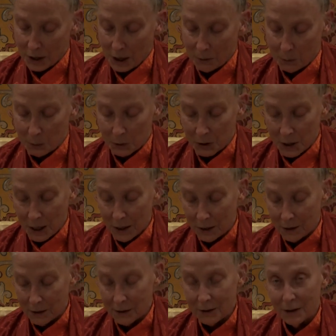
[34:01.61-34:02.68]
and
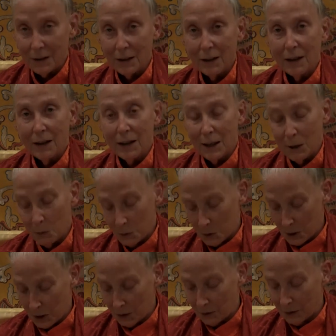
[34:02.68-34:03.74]
pretend he was
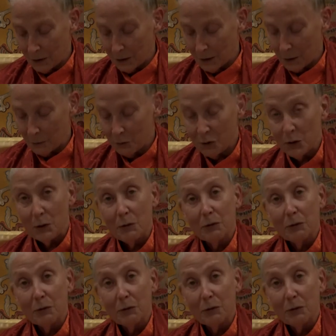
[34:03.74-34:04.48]
hearing them for the